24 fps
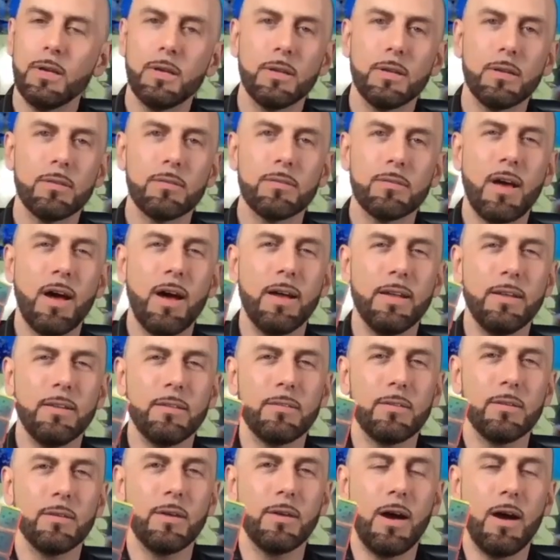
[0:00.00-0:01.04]
side, is
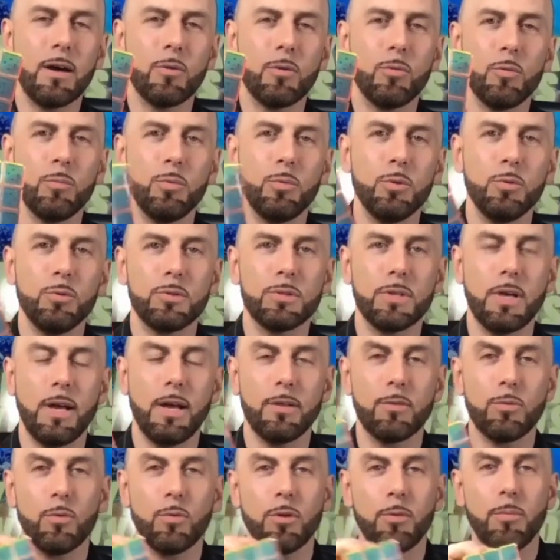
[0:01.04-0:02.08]
the aqua blue side.
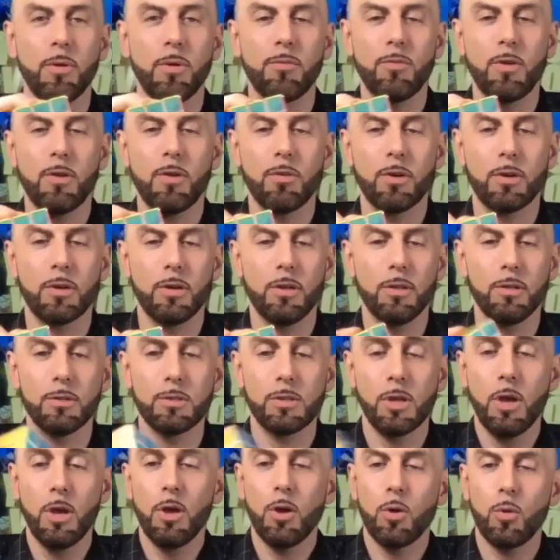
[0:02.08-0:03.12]
It's one of my favorite colors.
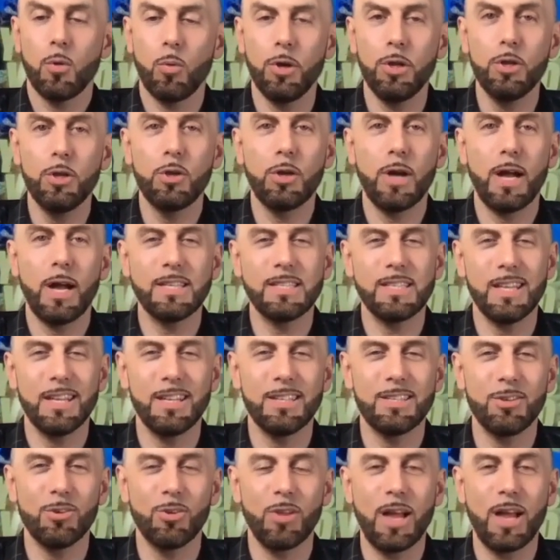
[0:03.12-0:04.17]
What do you guys think?
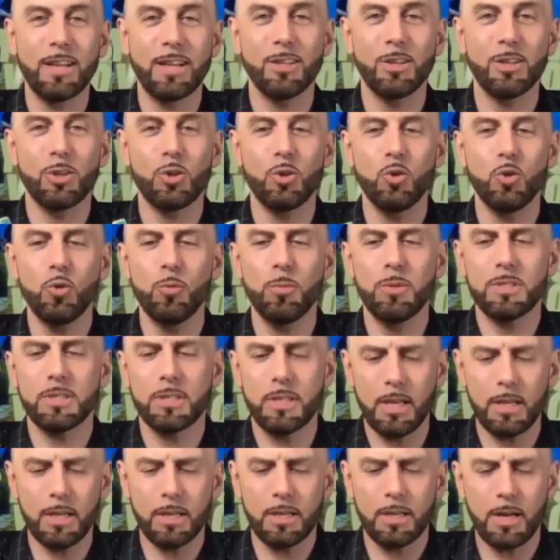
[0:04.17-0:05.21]
Do you like the cube? It's
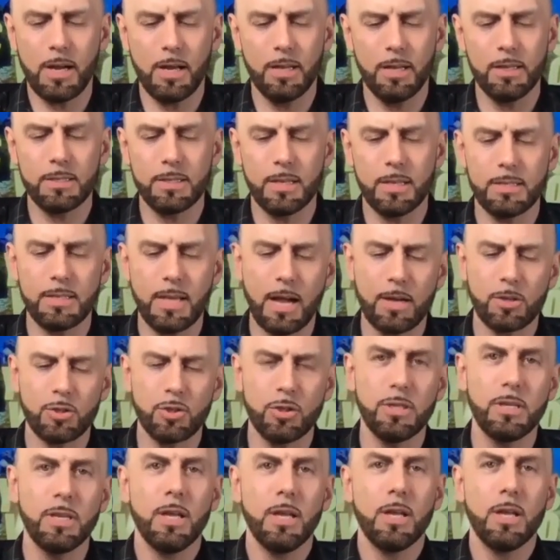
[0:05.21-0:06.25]
getting kind of, it's
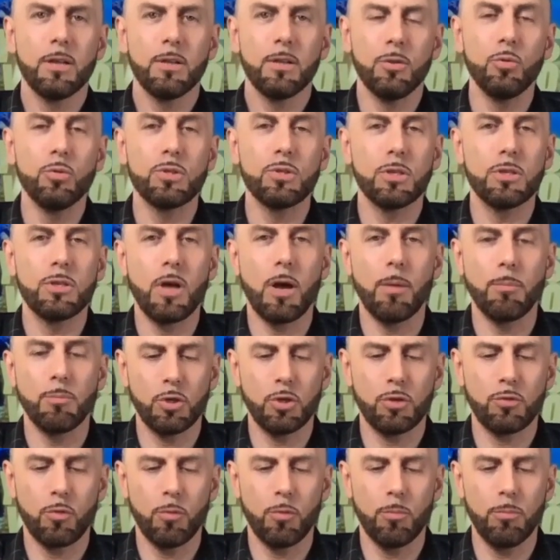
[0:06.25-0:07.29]
actually loosened up
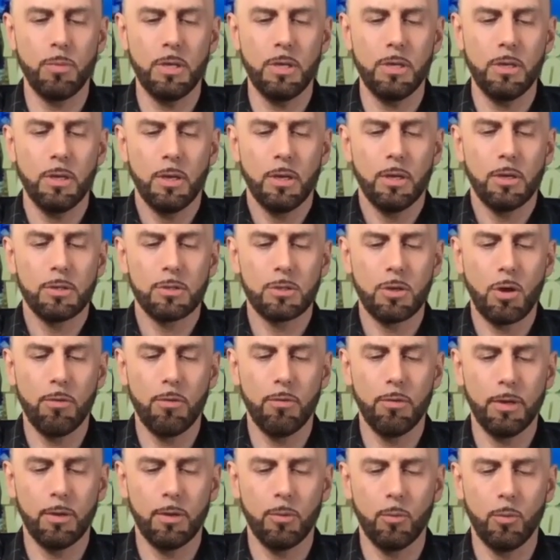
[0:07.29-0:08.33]
just from me
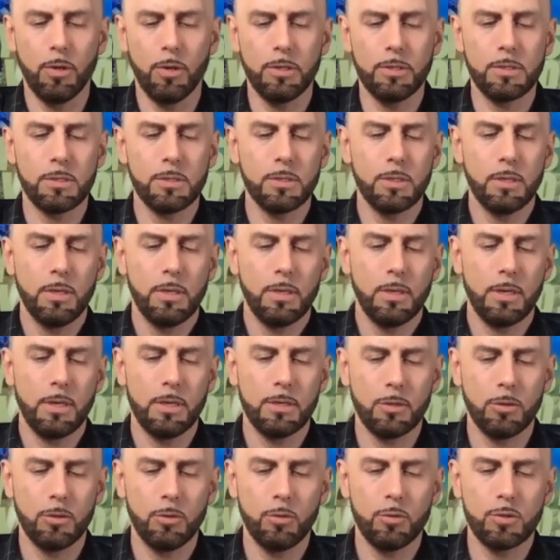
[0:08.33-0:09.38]
solving it once. It's
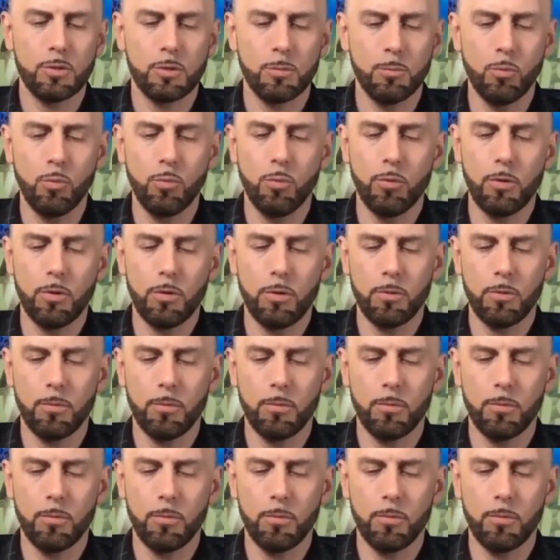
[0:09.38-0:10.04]
a little smoother.